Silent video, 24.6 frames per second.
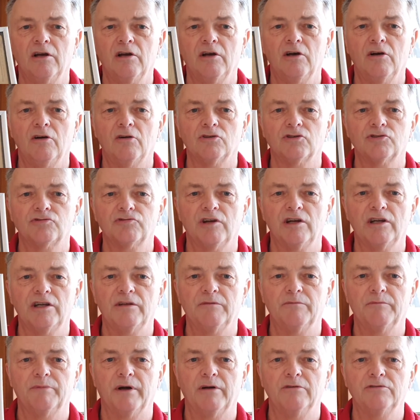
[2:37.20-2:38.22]

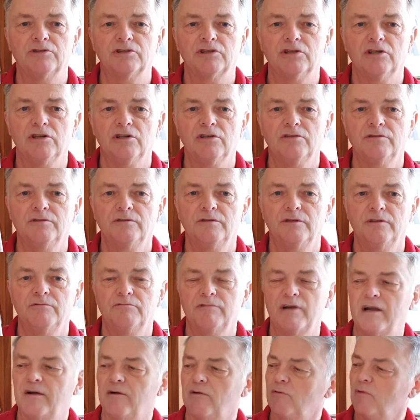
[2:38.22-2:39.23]
Australian postcard, the
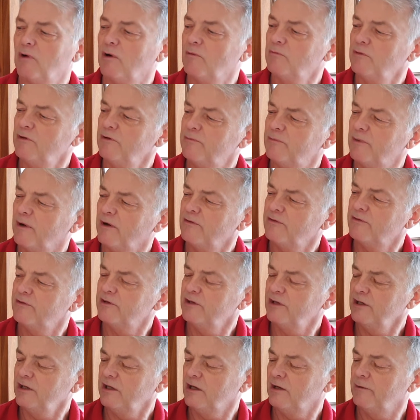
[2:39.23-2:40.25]
rarer one with both
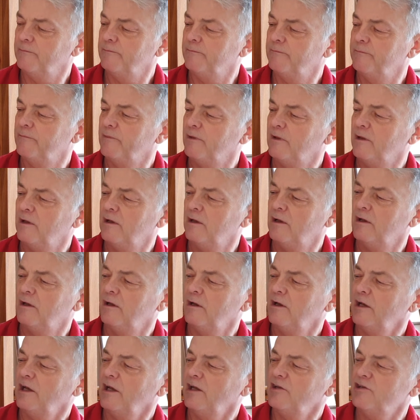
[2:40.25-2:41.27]
the
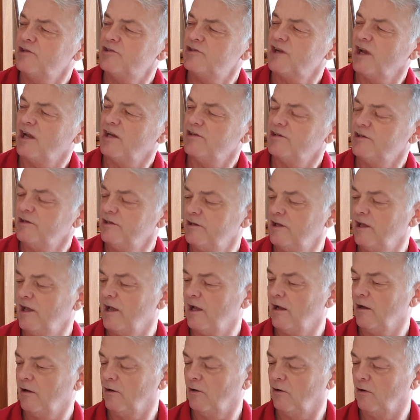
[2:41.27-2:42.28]
insets in
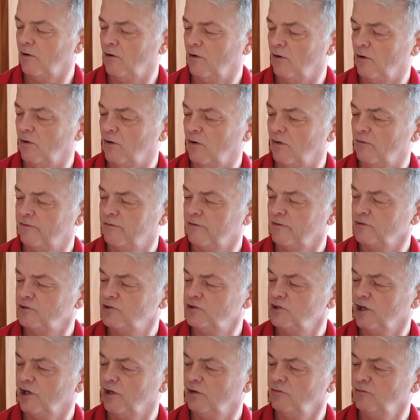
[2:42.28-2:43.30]
there of
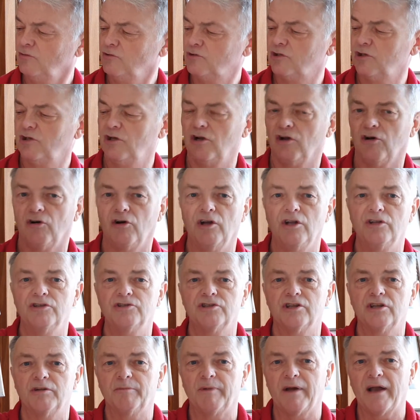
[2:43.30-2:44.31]
Jones and Lyons
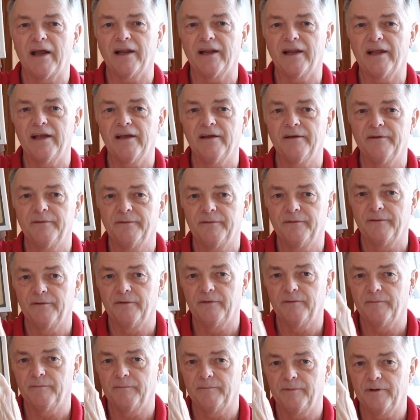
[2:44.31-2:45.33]
at the back there,
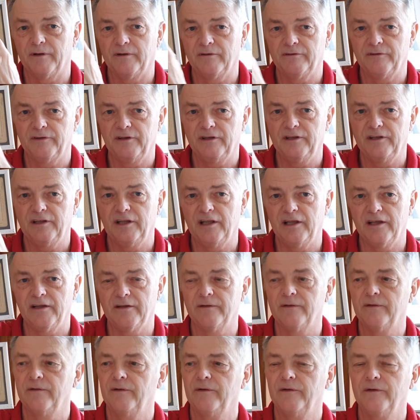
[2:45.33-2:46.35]
both in there.
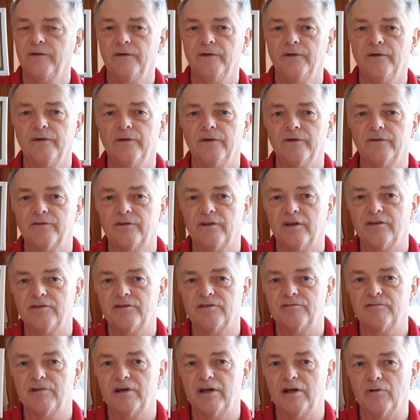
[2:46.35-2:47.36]
So that's
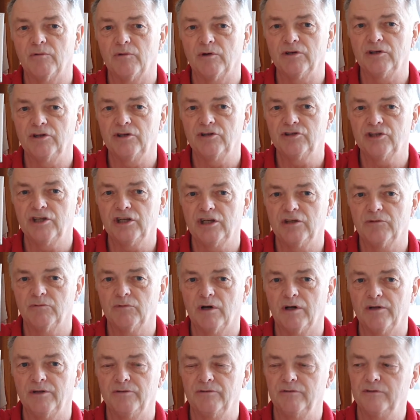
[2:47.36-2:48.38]
the rarer one. You see the
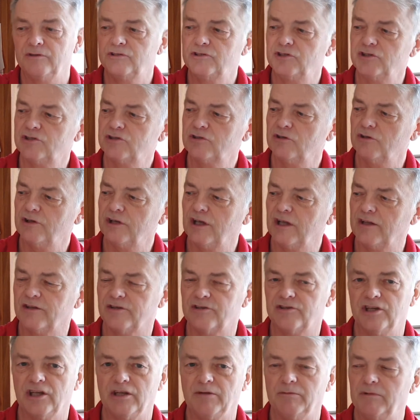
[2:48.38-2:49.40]
one that's just got the other
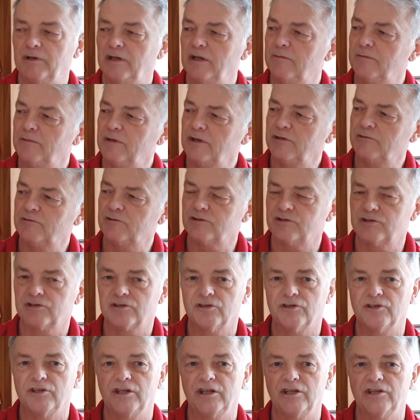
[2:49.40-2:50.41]
team in it, but these ones have
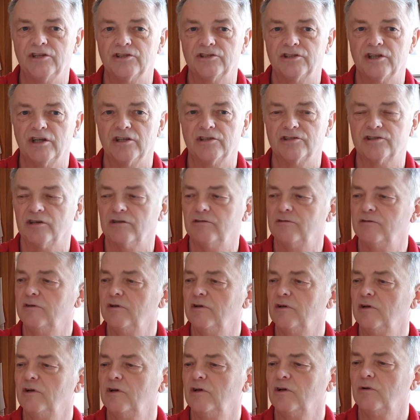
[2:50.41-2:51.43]
got the inset, so
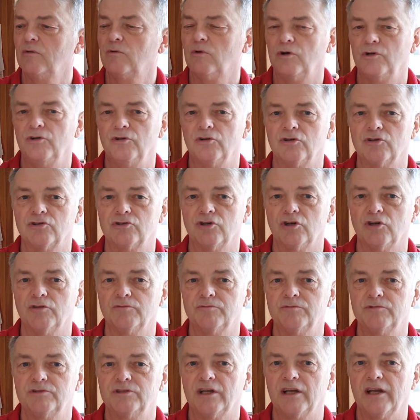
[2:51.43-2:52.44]
quite a nice
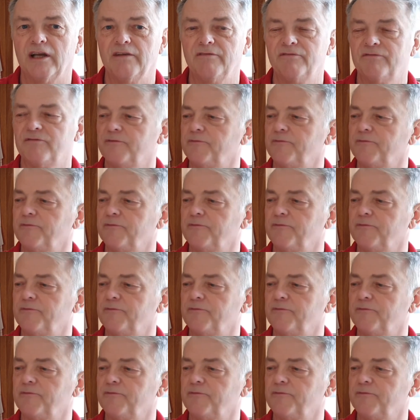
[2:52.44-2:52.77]
item to have.